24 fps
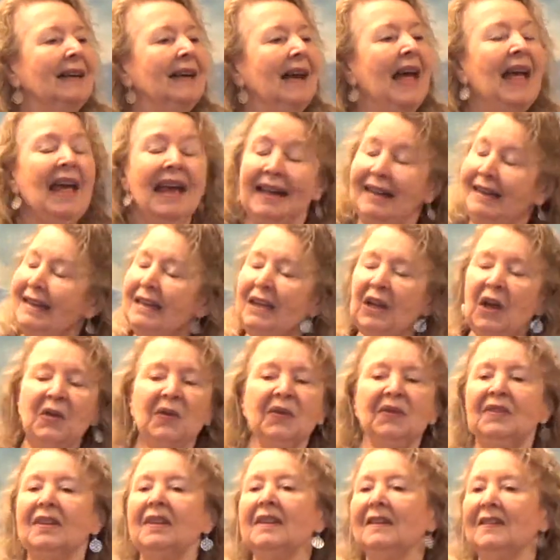and he
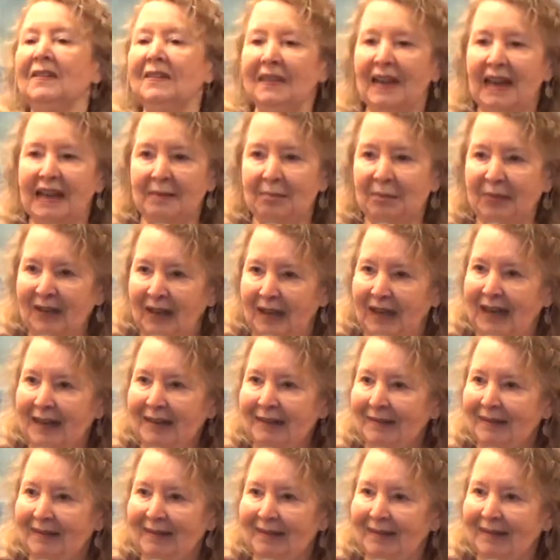goes to the same
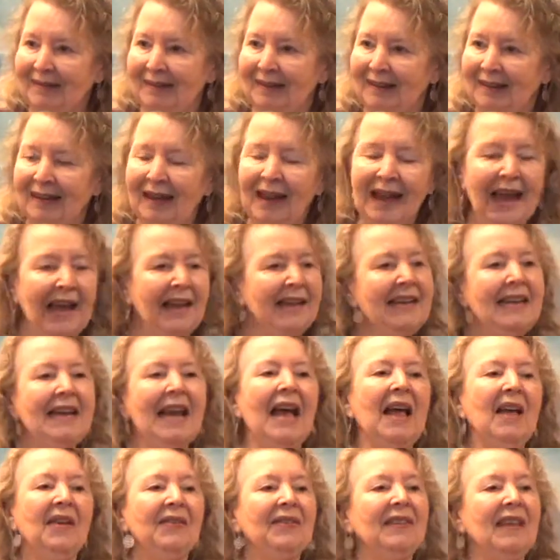place, and he
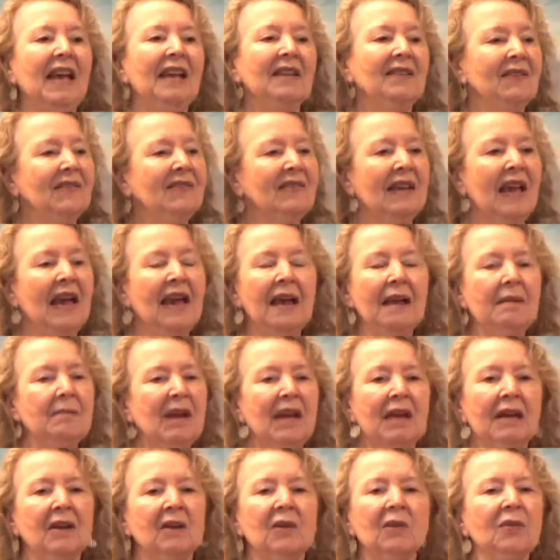has that same
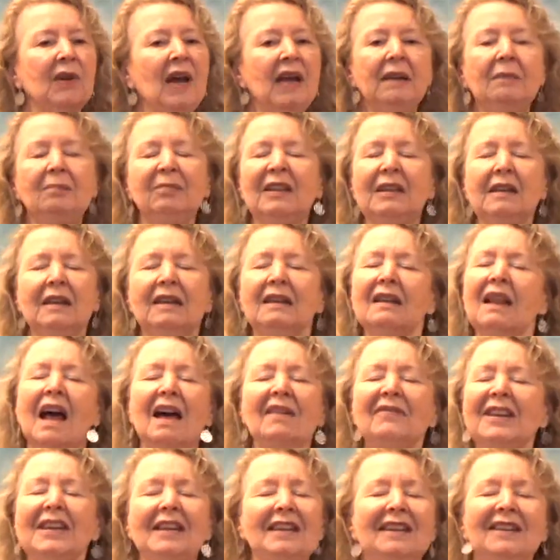incredibly
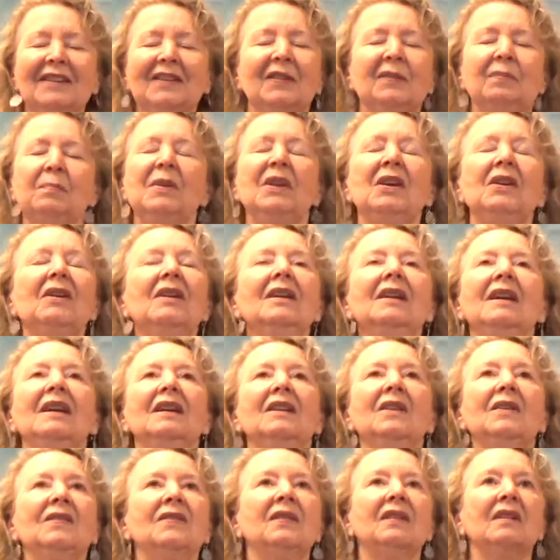loving
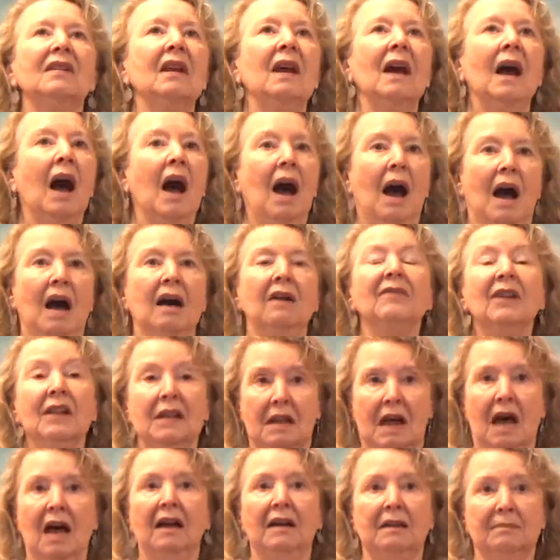experience of a
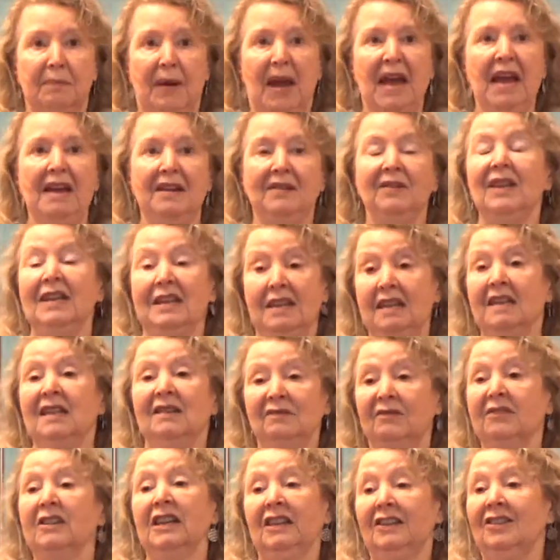lot of pain that he'd
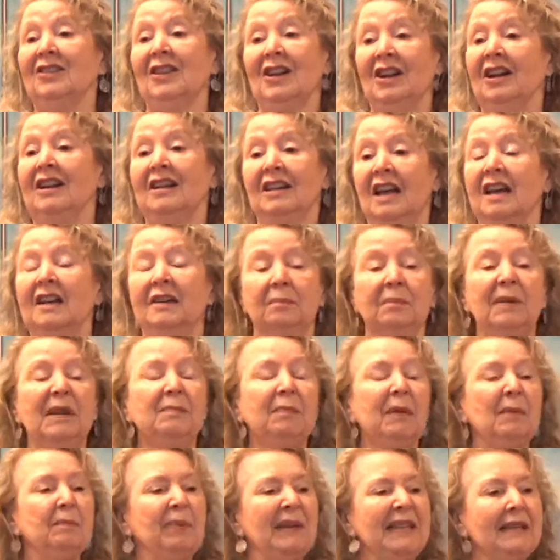inflicted on a lot of
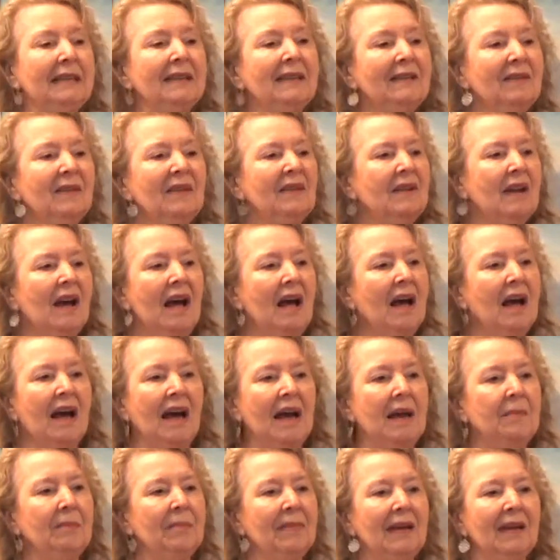people, but this
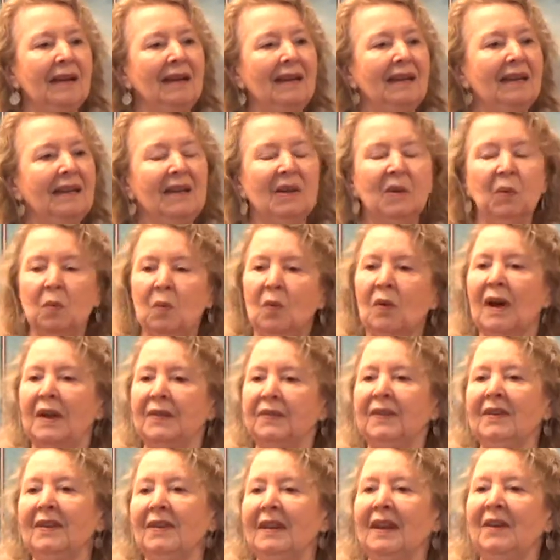time it
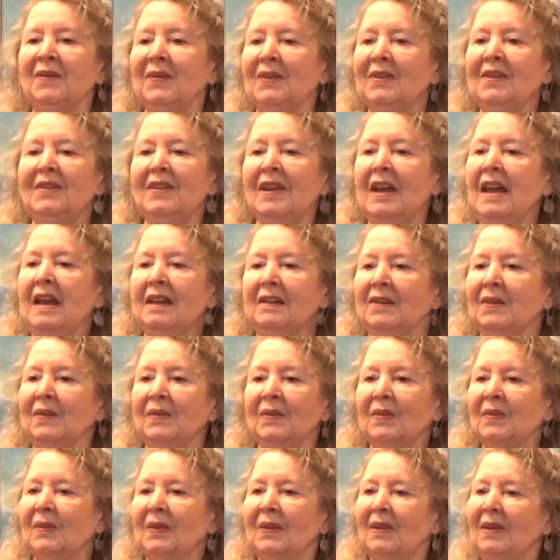wasn't as
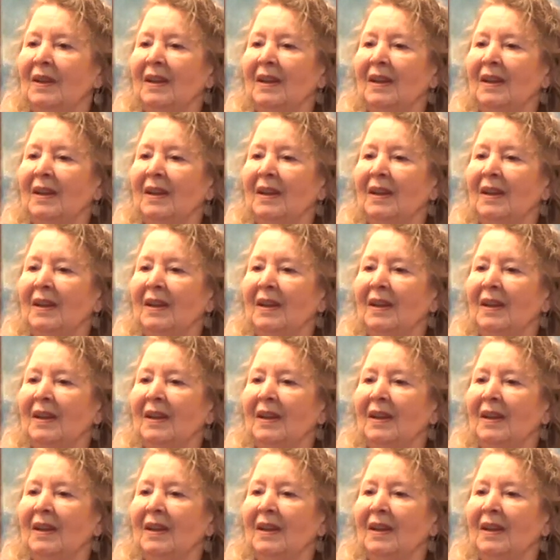intense.